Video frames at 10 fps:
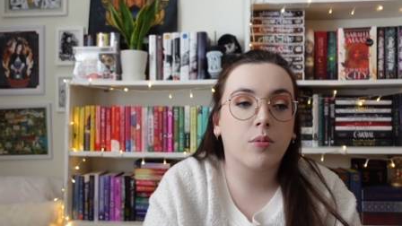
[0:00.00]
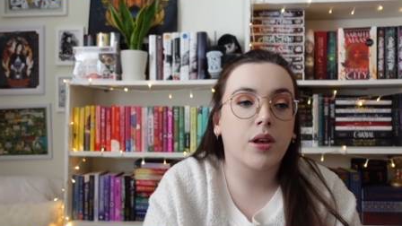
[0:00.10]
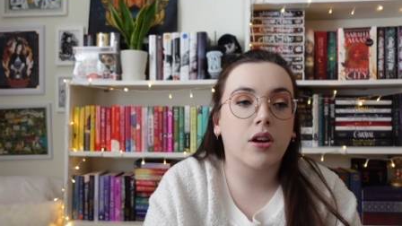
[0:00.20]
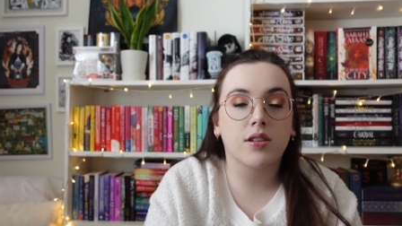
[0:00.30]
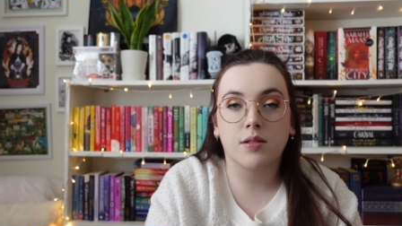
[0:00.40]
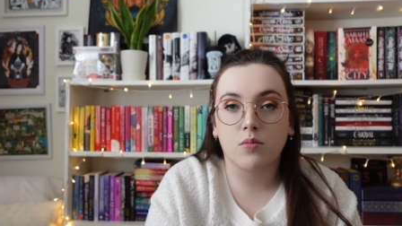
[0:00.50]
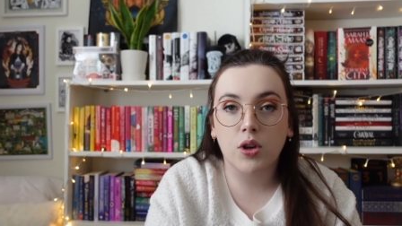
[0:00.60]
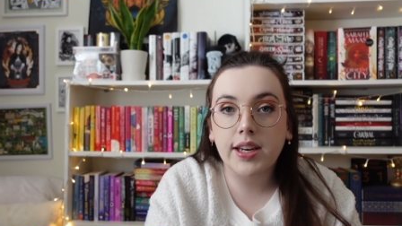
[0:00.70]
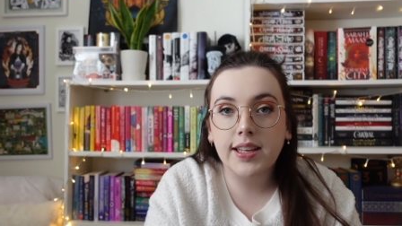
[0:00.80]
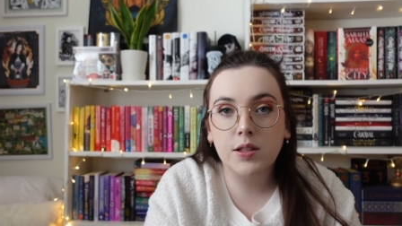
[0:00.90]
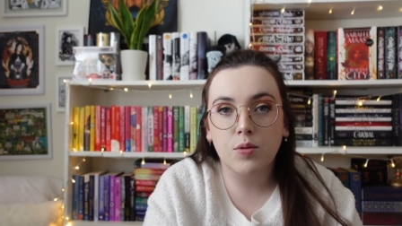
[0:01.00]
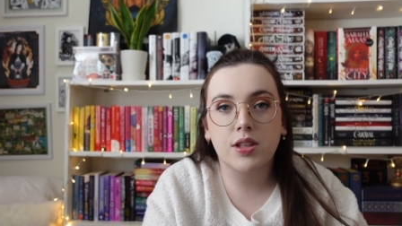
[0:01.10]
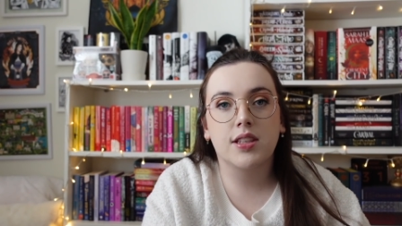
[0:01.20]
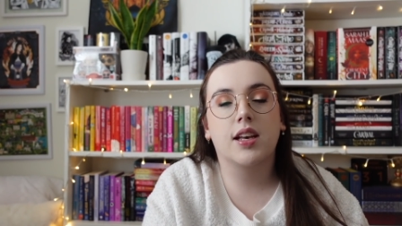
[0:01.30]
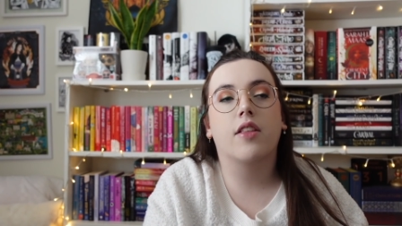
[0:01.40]
we get on some reading
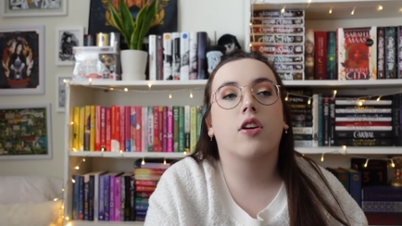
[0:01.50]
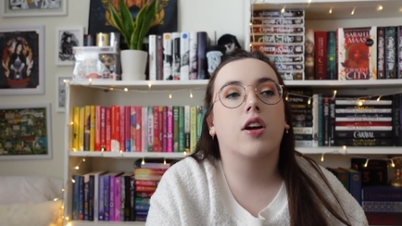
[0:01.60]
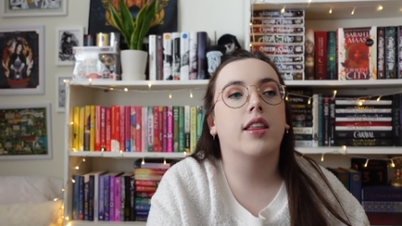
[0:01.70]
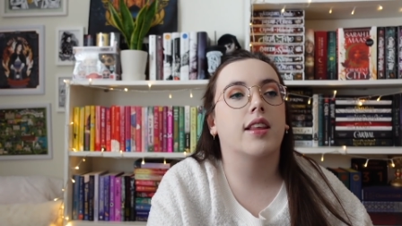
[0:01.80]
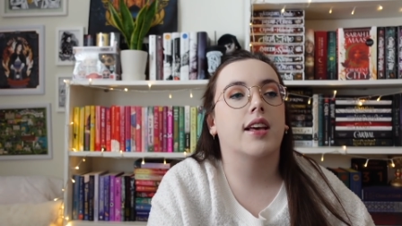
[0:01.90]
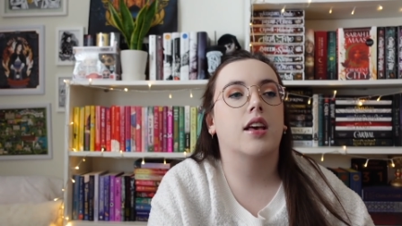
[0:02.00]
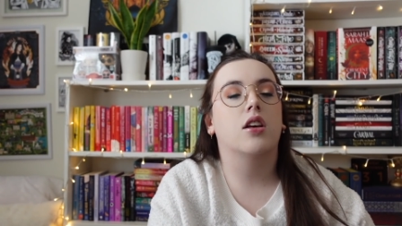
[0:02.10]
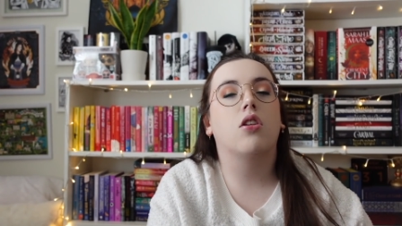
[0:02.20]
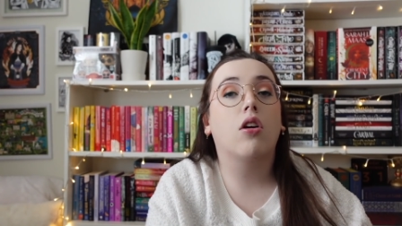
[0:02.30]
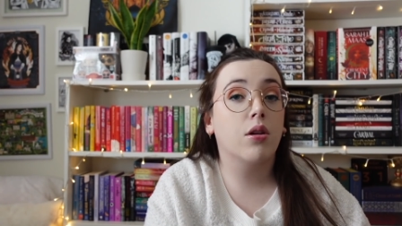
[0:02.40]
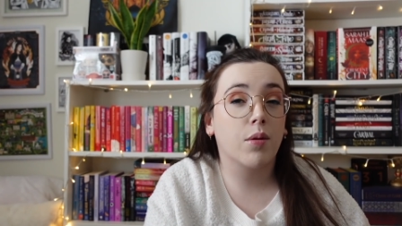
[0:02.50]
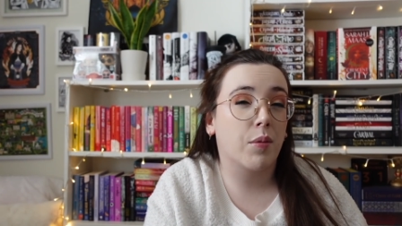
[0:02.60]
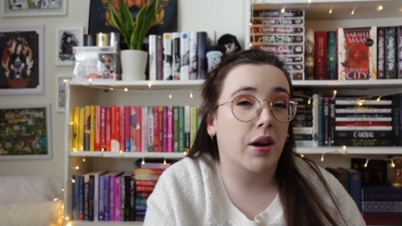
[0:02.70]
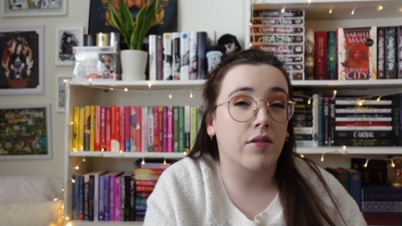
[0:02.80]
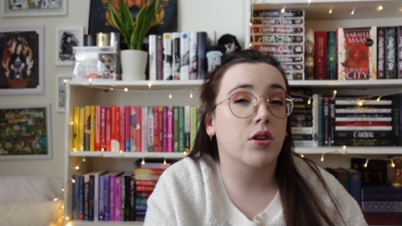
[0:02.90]
sprints together, and like y'all can read
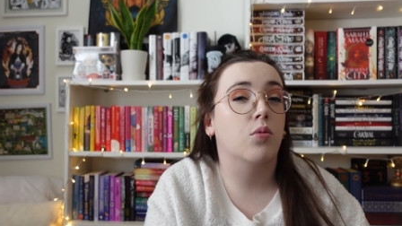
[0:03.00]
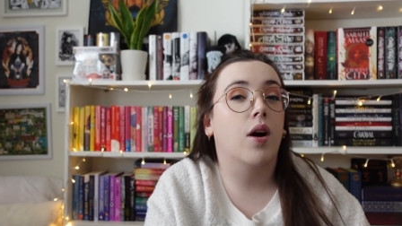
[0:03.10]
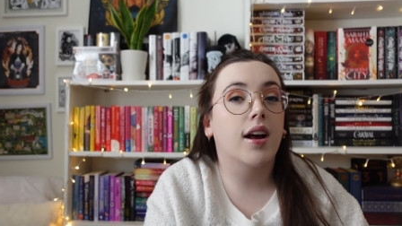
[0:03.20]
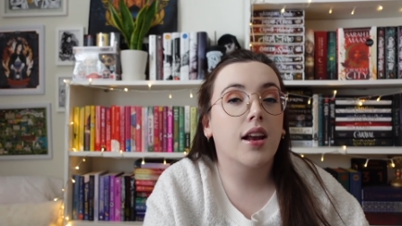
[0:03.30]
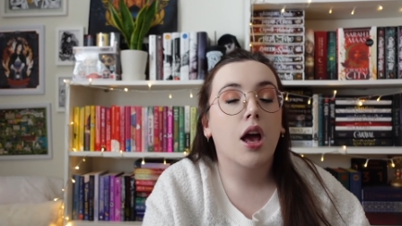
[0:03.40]
whatever you want,